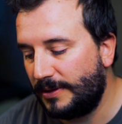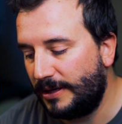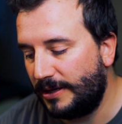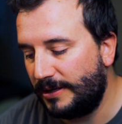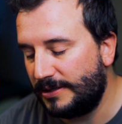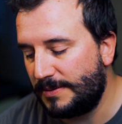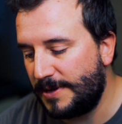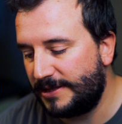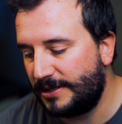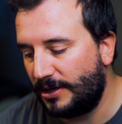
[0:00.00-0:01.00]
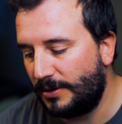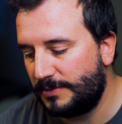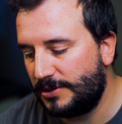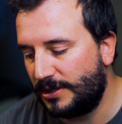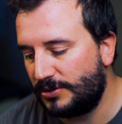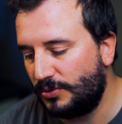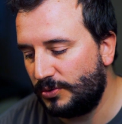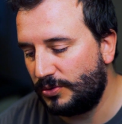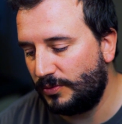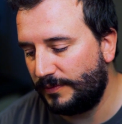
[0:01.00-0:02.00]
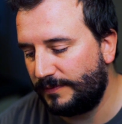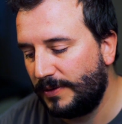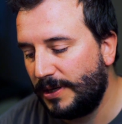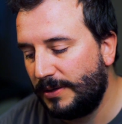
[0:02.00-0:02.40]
and I made that up to a total of,